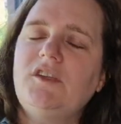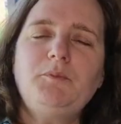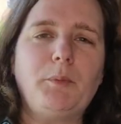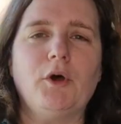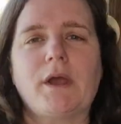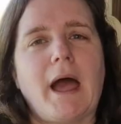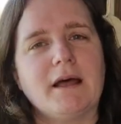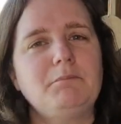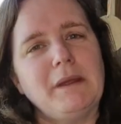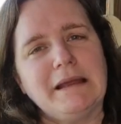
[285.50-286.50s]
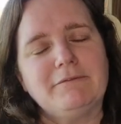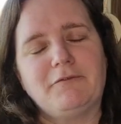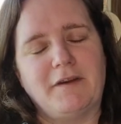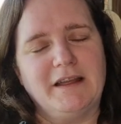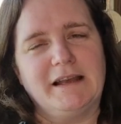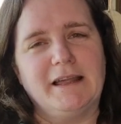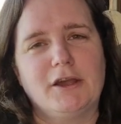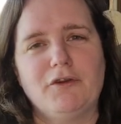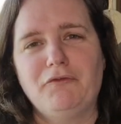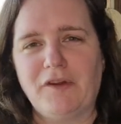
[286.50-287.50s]
this book had me
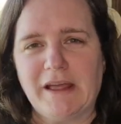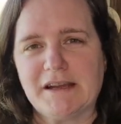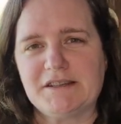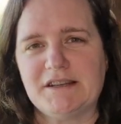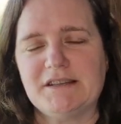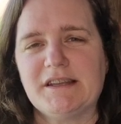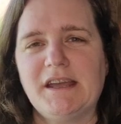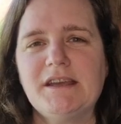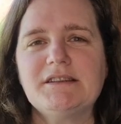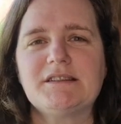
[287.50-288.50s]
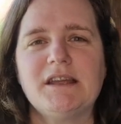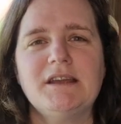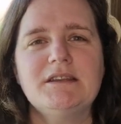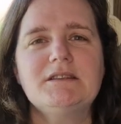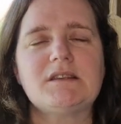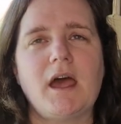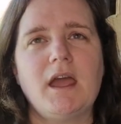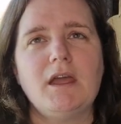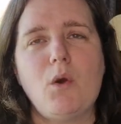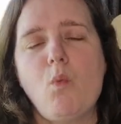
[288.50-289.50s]
feeling conflicted. It is
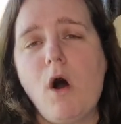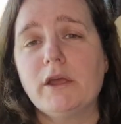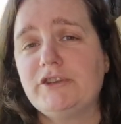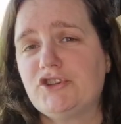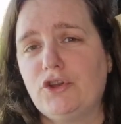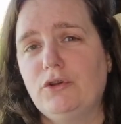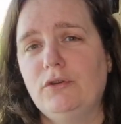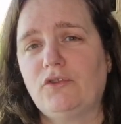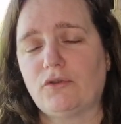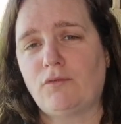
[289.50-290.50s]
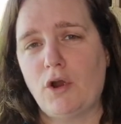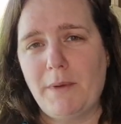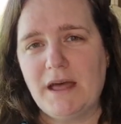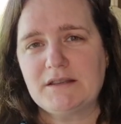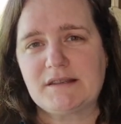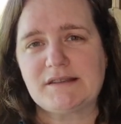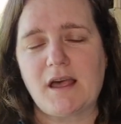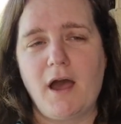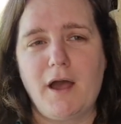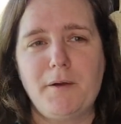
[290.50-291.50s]
a why choose romance.
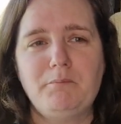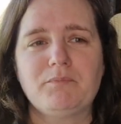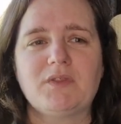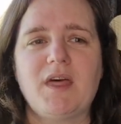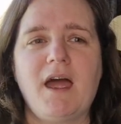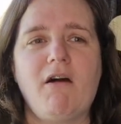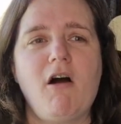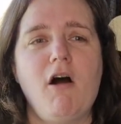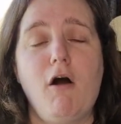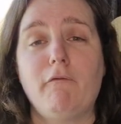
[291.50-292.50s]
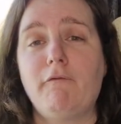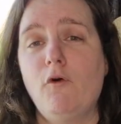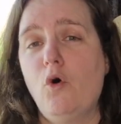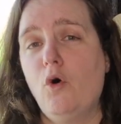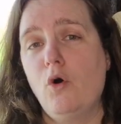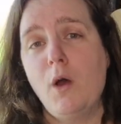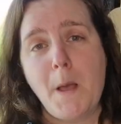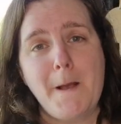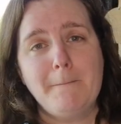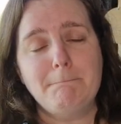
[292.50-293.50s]
Um, there are four
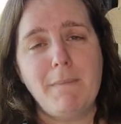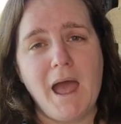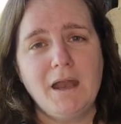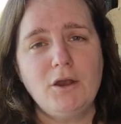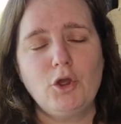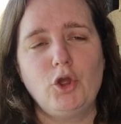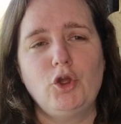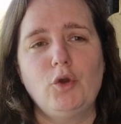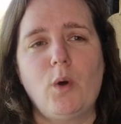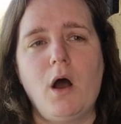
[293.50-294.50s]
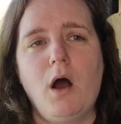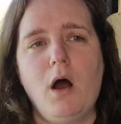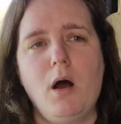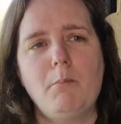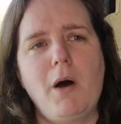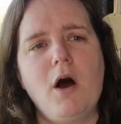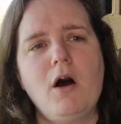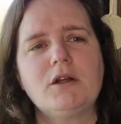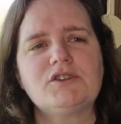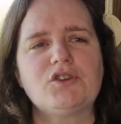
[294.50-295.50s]
men who are
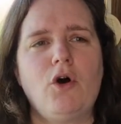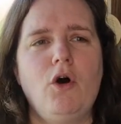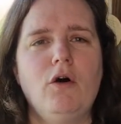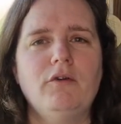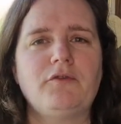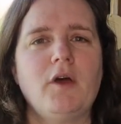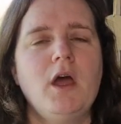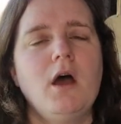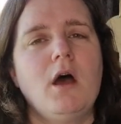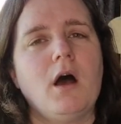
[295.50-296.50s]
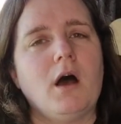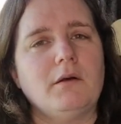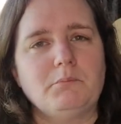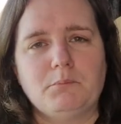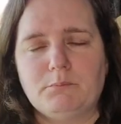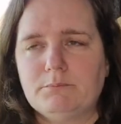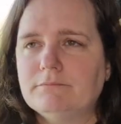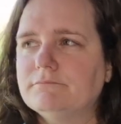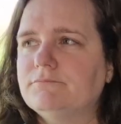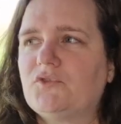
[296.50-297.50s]
part of
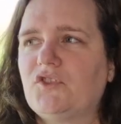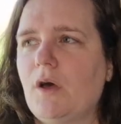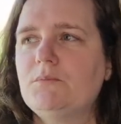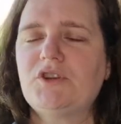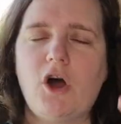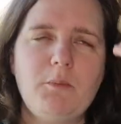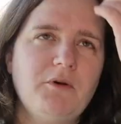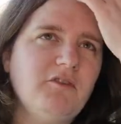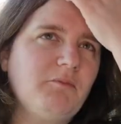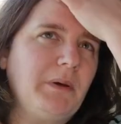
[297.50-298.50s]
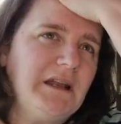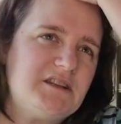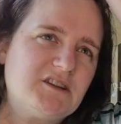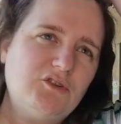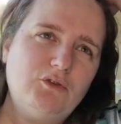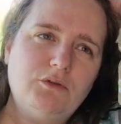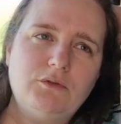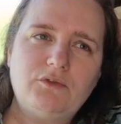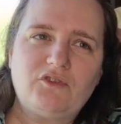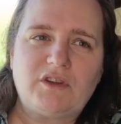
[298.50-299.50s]
some type of political